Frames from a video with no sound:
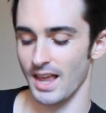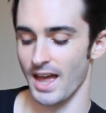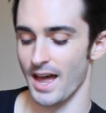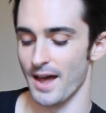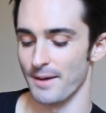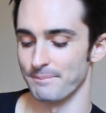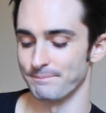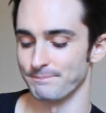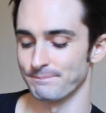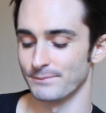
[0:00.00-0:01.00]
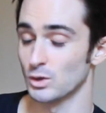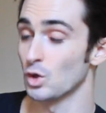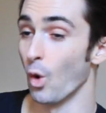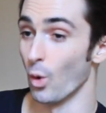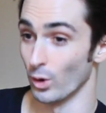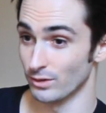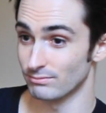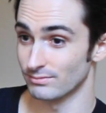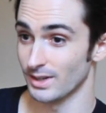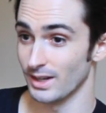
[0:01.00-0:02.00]
um, torn
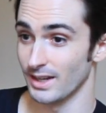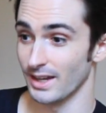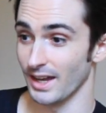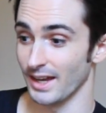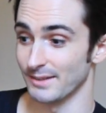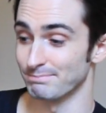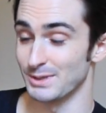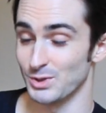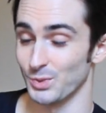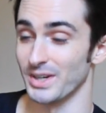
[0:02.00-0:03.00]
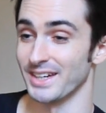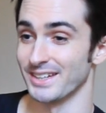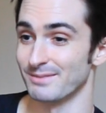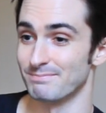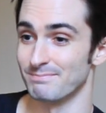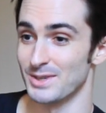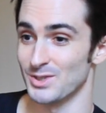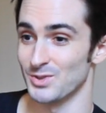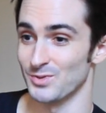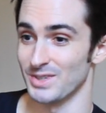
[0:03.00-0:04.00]
uh, between Mrs.